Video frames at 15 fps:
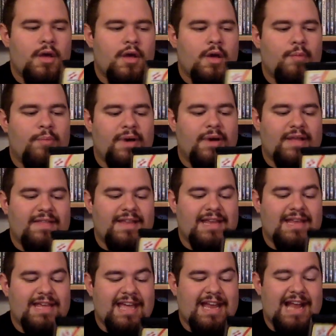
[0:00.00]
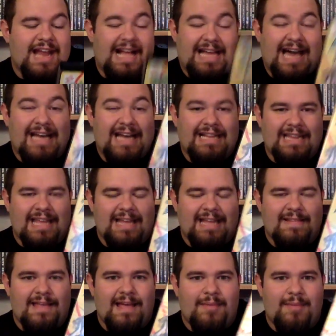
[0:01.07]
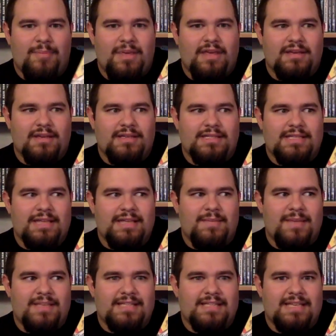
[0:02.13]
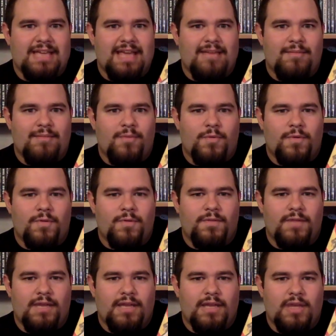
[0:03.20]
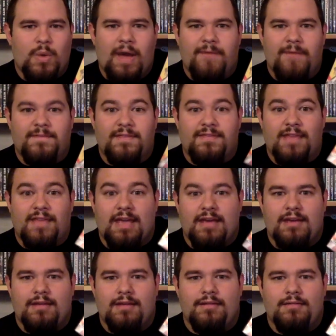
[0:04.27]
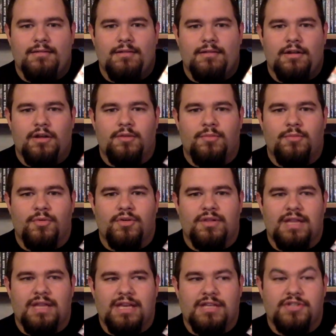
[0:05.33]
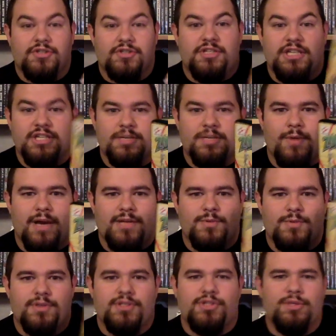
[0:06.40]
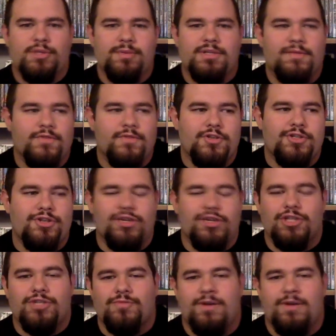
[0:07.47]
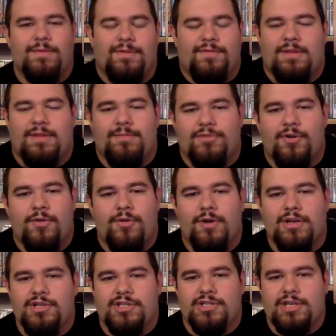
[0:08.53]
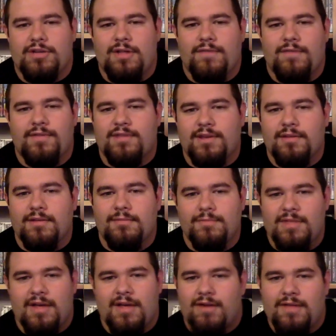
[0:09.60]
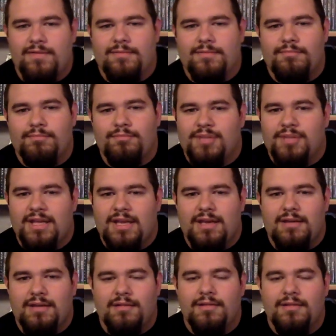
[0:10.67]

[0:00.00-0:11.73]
But then again, I kind of like that because it makes the game more of like, you have to think. More like strategic-wise. Whereas the Super Nintendo version, you can just run with a flamethrower and just kill everything without even blinking.